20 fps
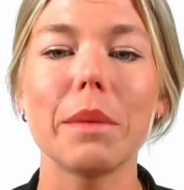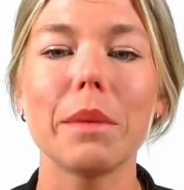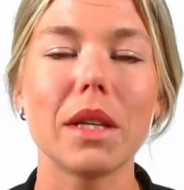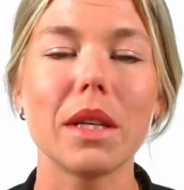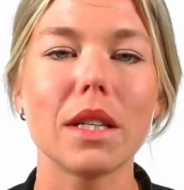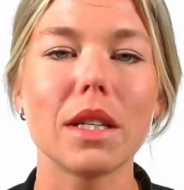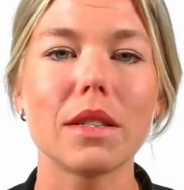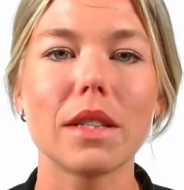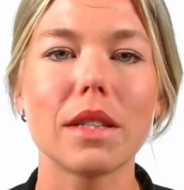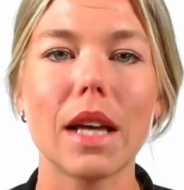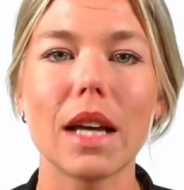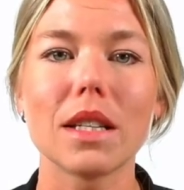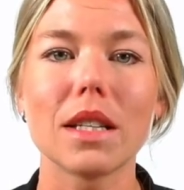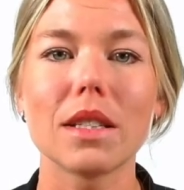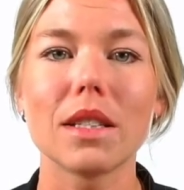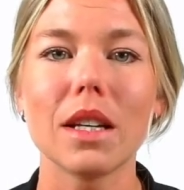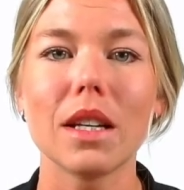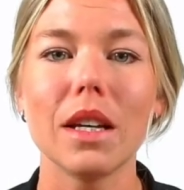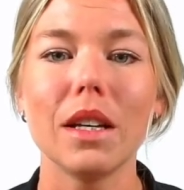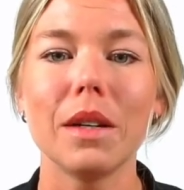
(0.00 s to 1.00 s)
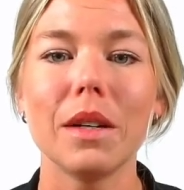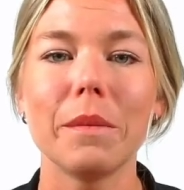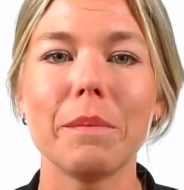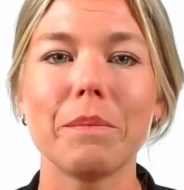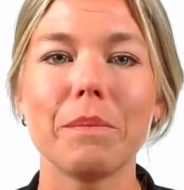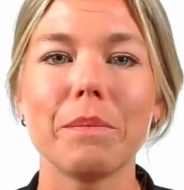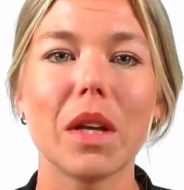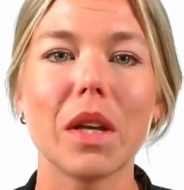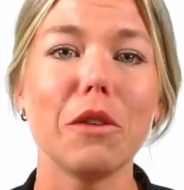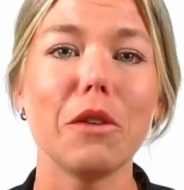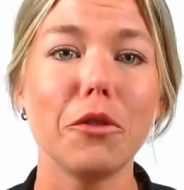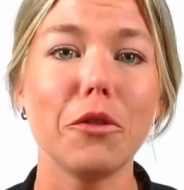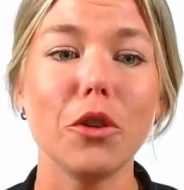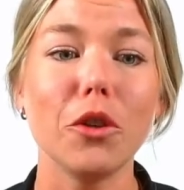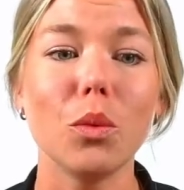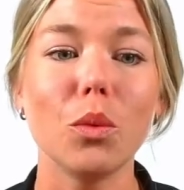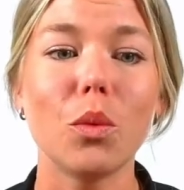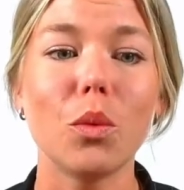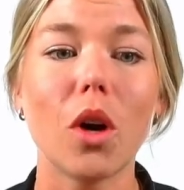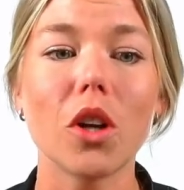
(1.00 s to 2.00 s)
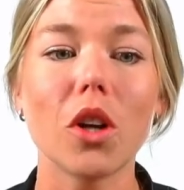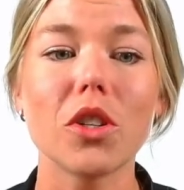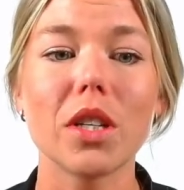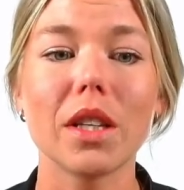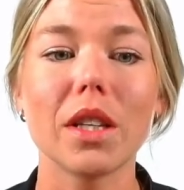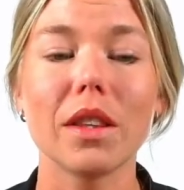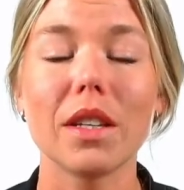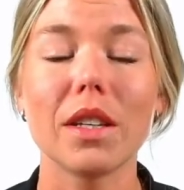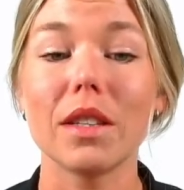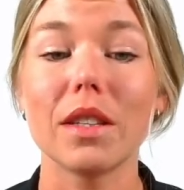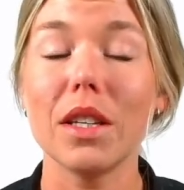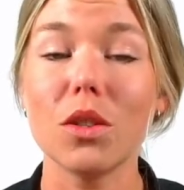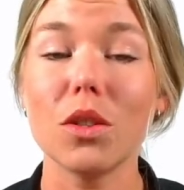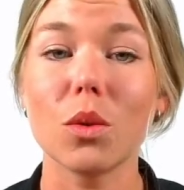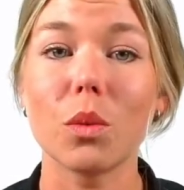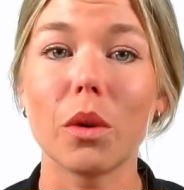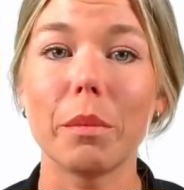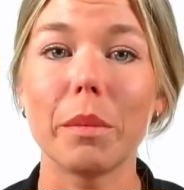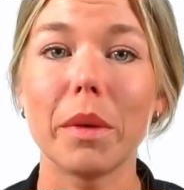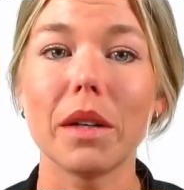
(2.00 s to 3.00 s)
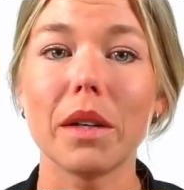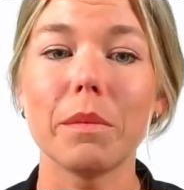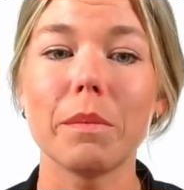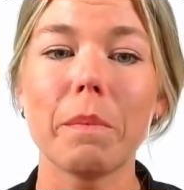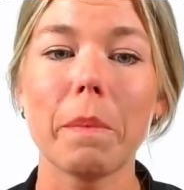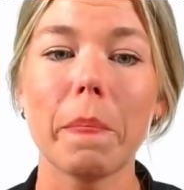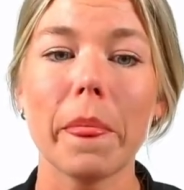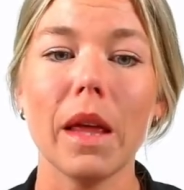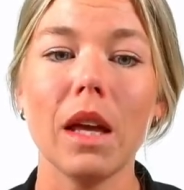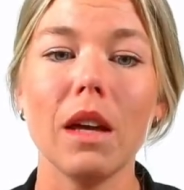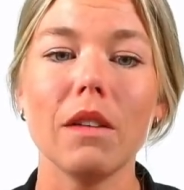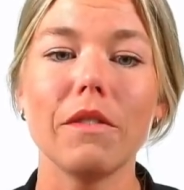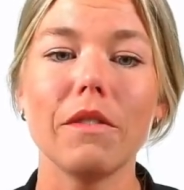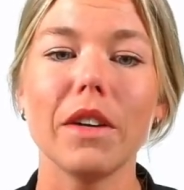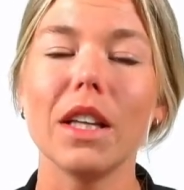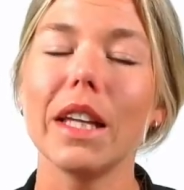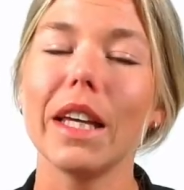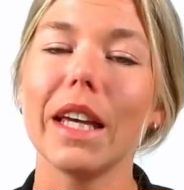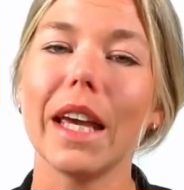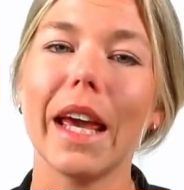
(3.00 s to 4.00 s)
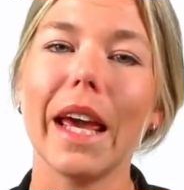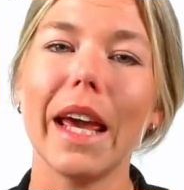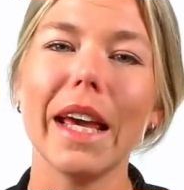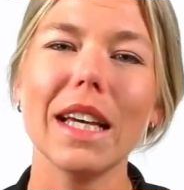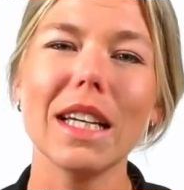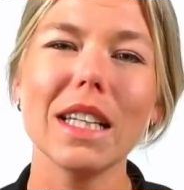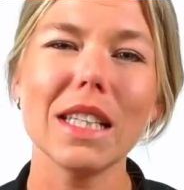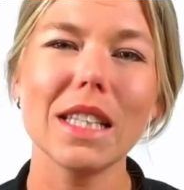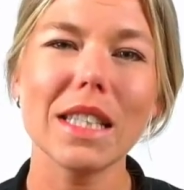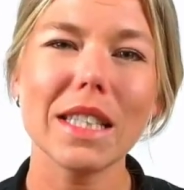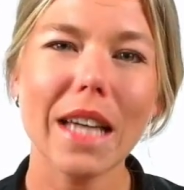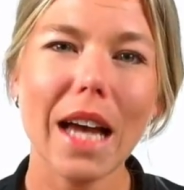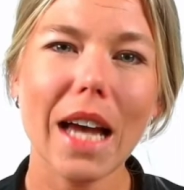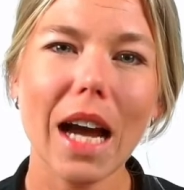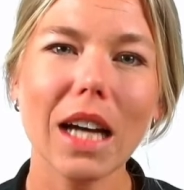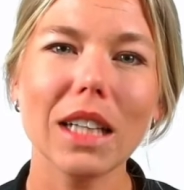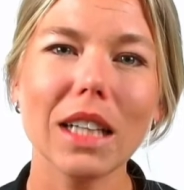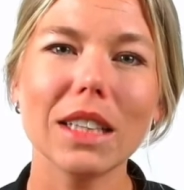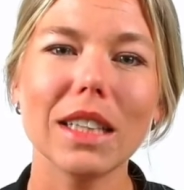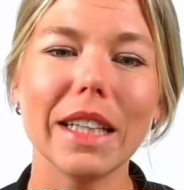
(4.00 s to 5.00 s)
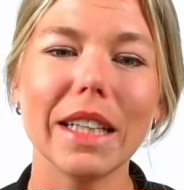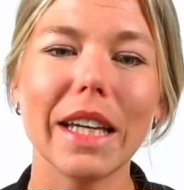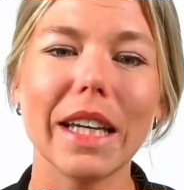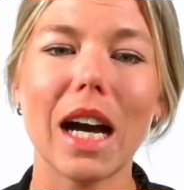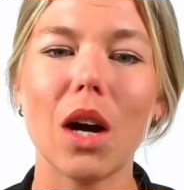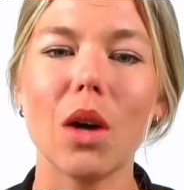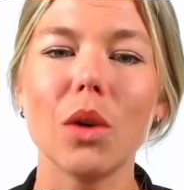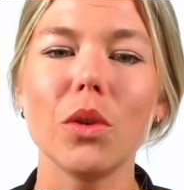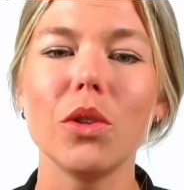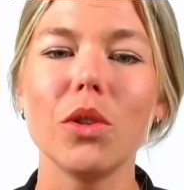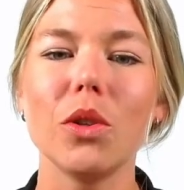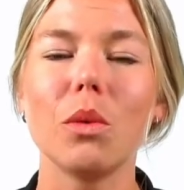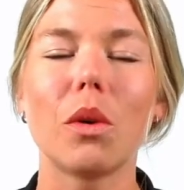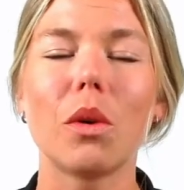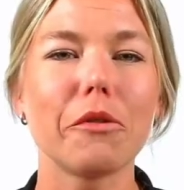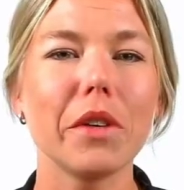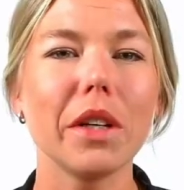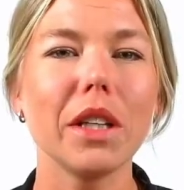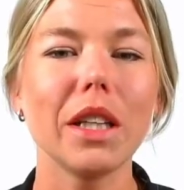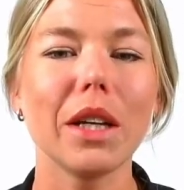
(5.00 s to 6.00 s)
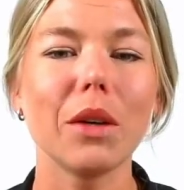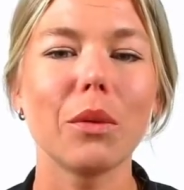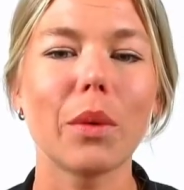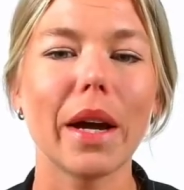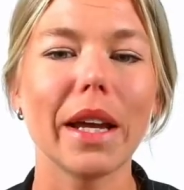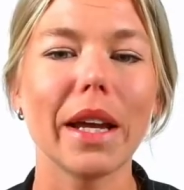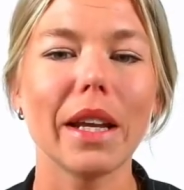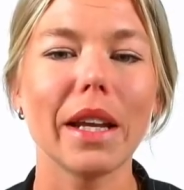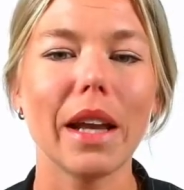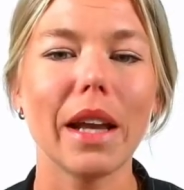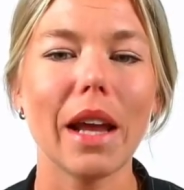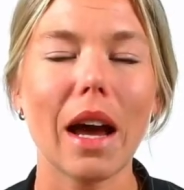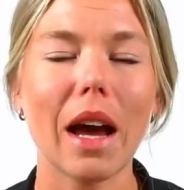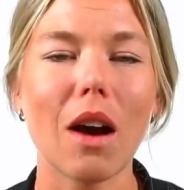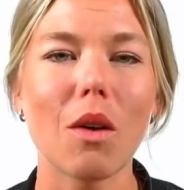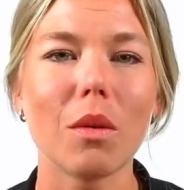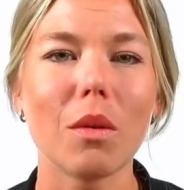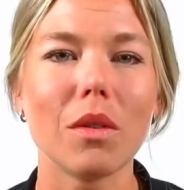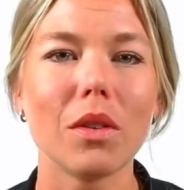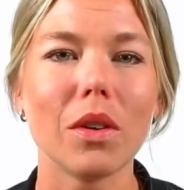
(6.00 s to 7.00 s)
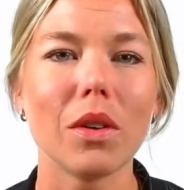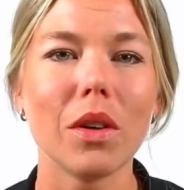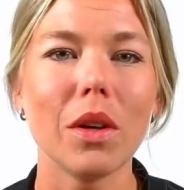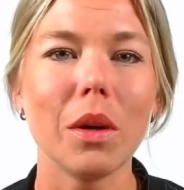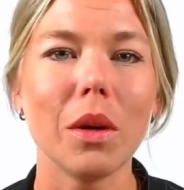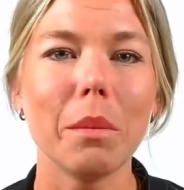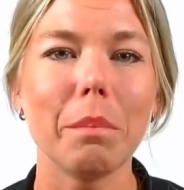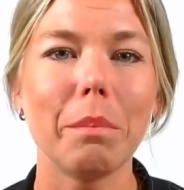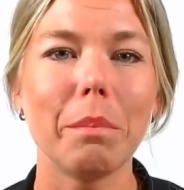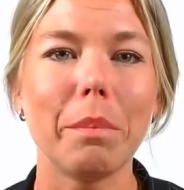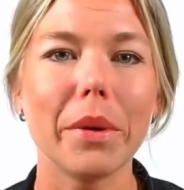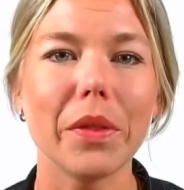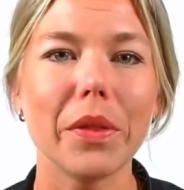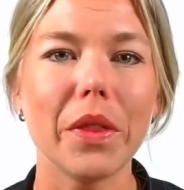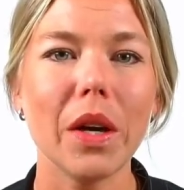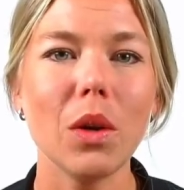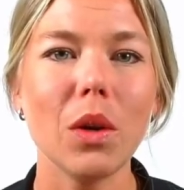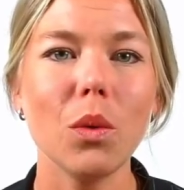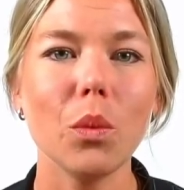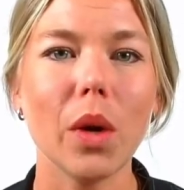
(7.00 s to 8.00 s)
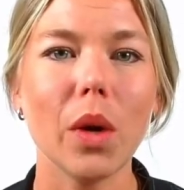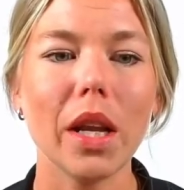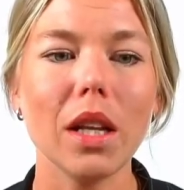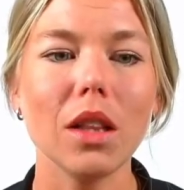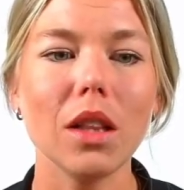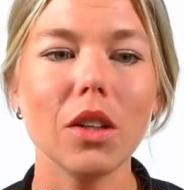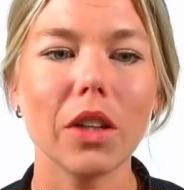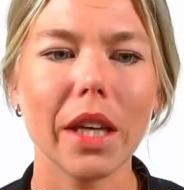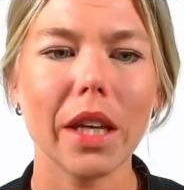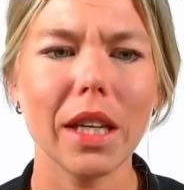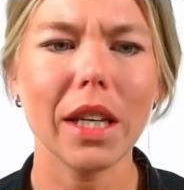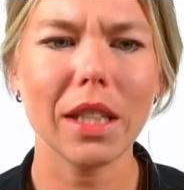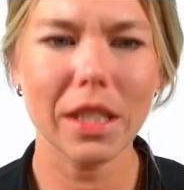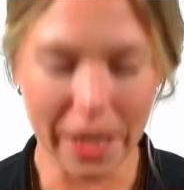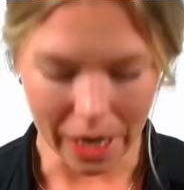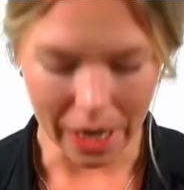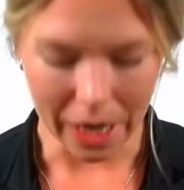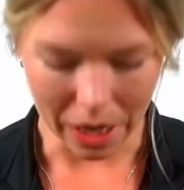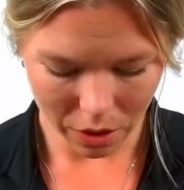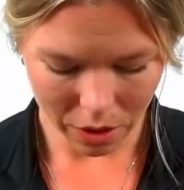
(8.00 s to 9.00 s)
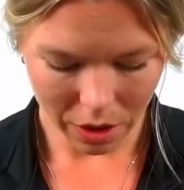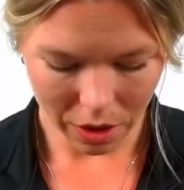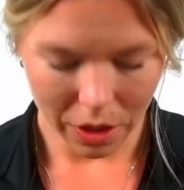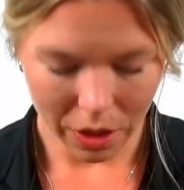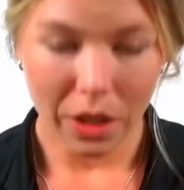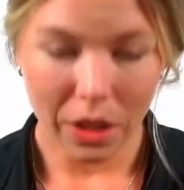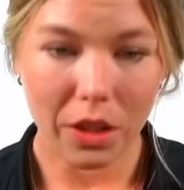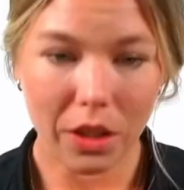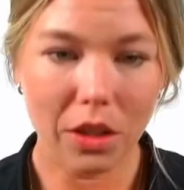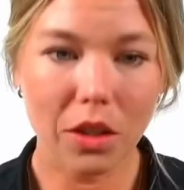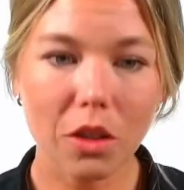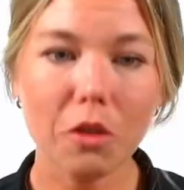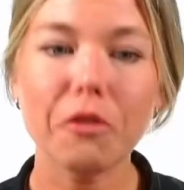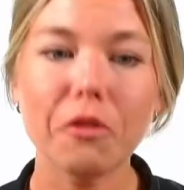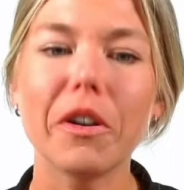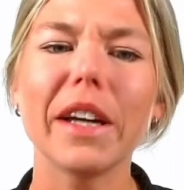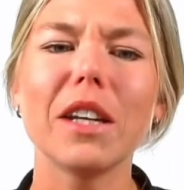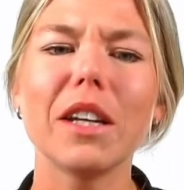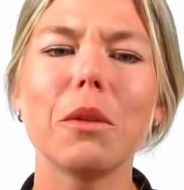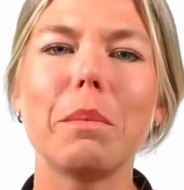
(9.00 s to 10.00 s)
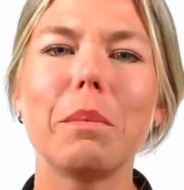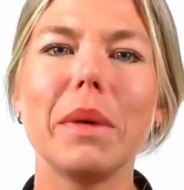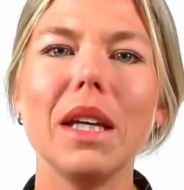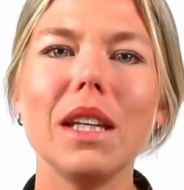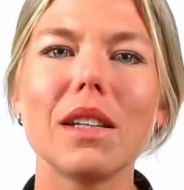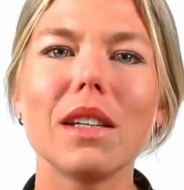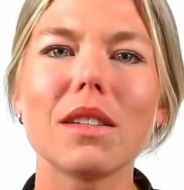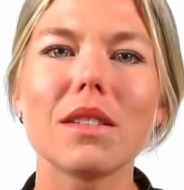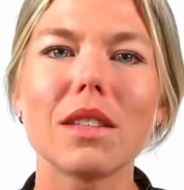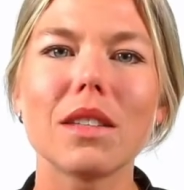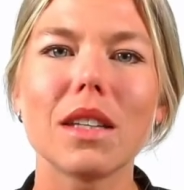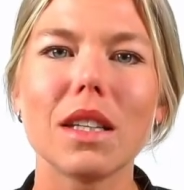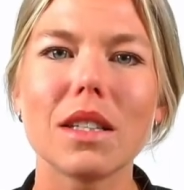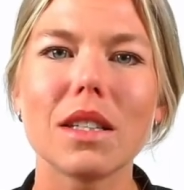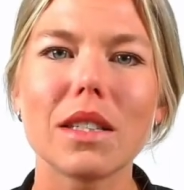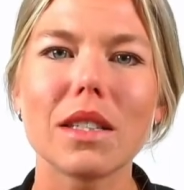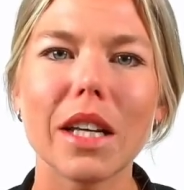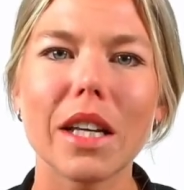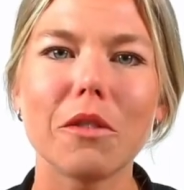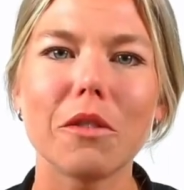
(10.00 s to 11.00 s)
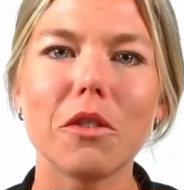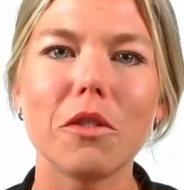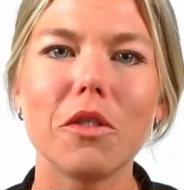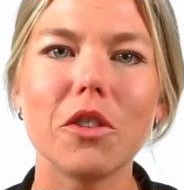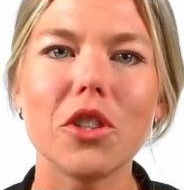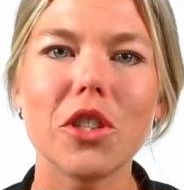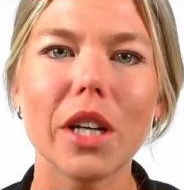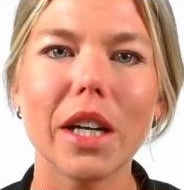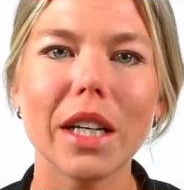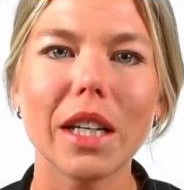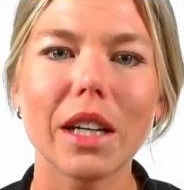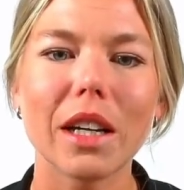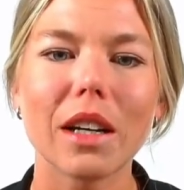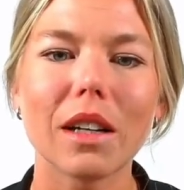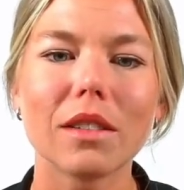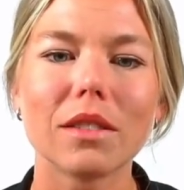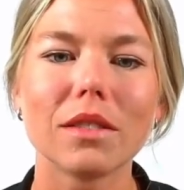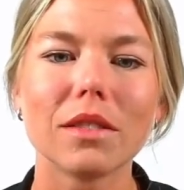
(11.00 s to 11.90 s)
this as, if you watching this is a woman, feeling exactly how you are feeling right now. But then when looking down, you find a penis instead of a vagina.